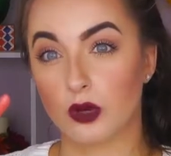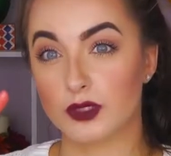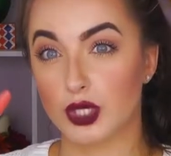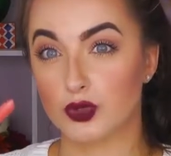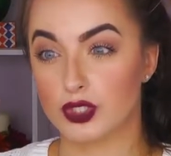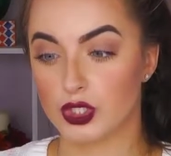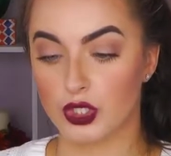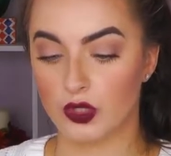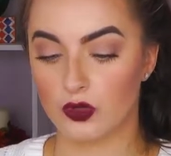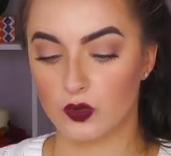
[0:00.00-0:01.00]
warm toned
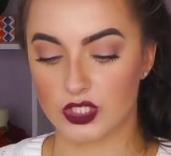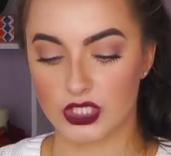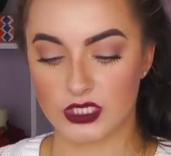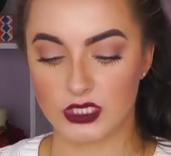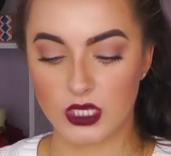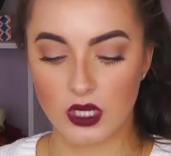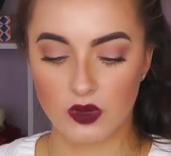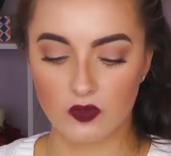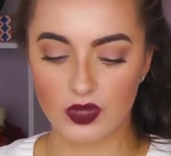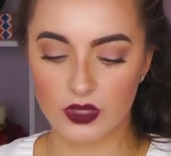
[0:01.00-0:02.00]
nude, which is
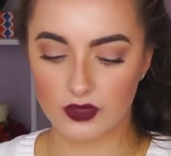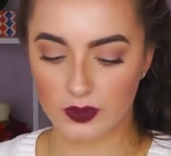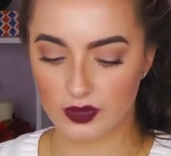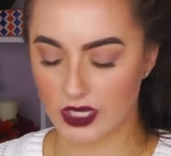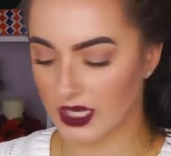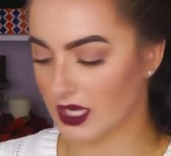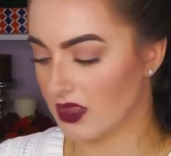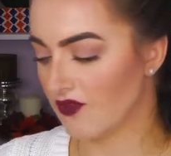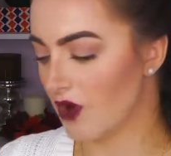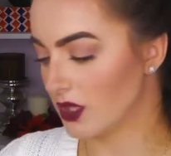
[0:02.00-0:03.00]
really, really pretty
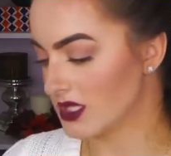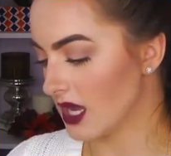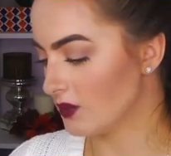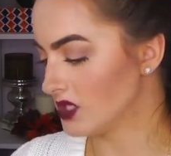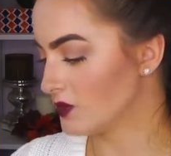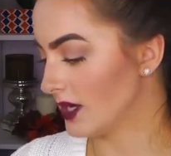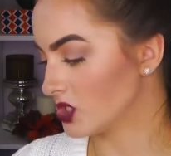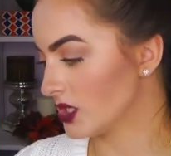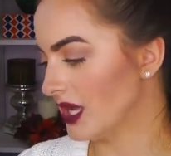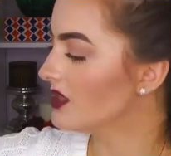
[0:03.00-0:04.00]
in the fall time
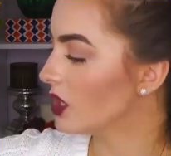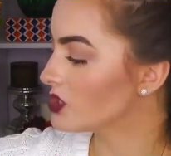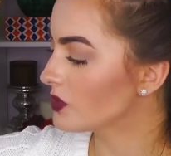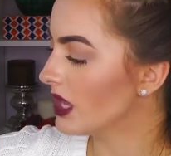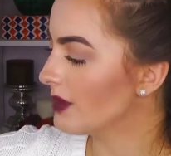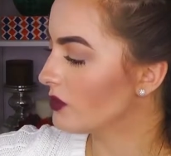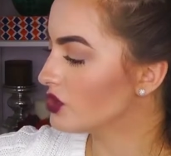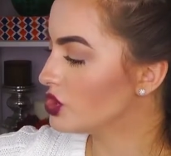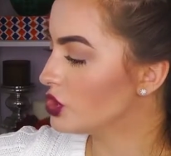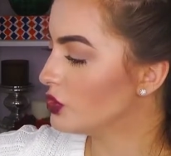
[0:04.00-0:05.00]
especially. They also came out
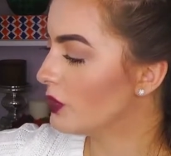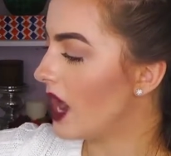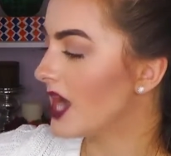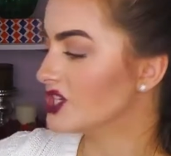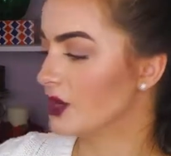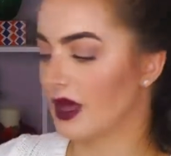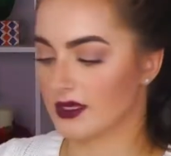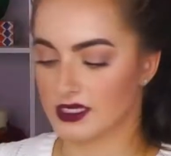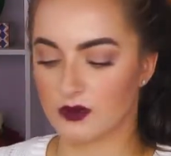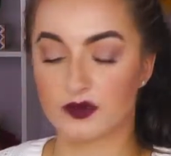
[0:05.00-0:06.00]
with two eyeshadow
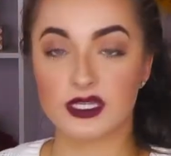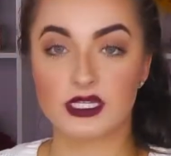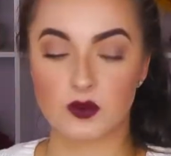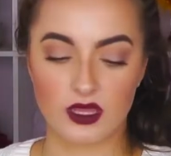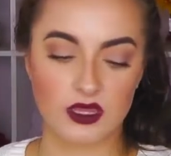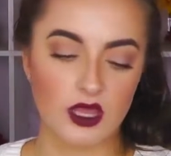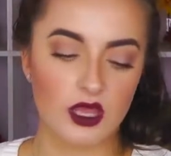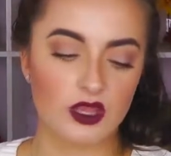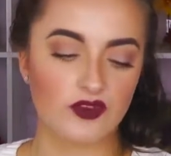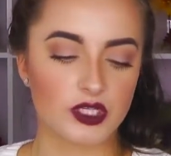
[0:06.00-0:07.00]
palettes that I'm obsessed with.
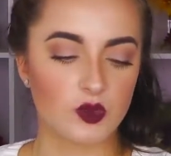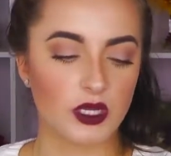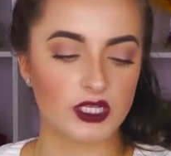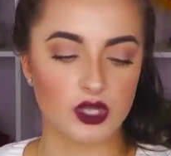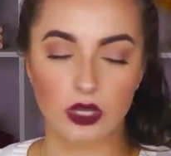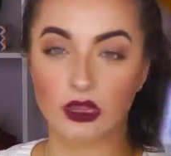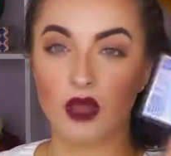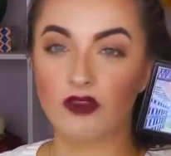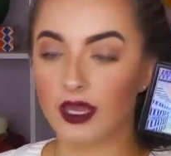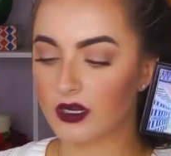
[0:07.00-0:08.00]
The first one is called
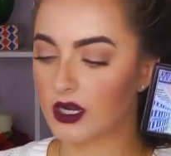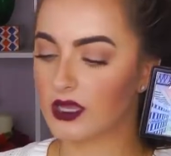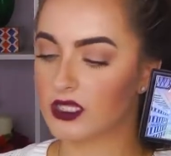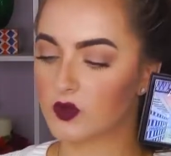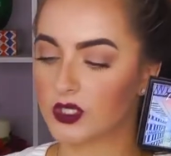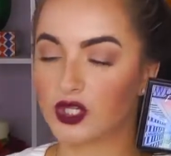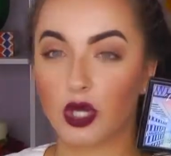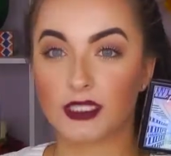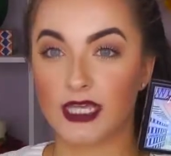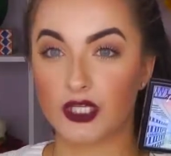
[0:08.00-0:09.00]
Love Letter, and this one is called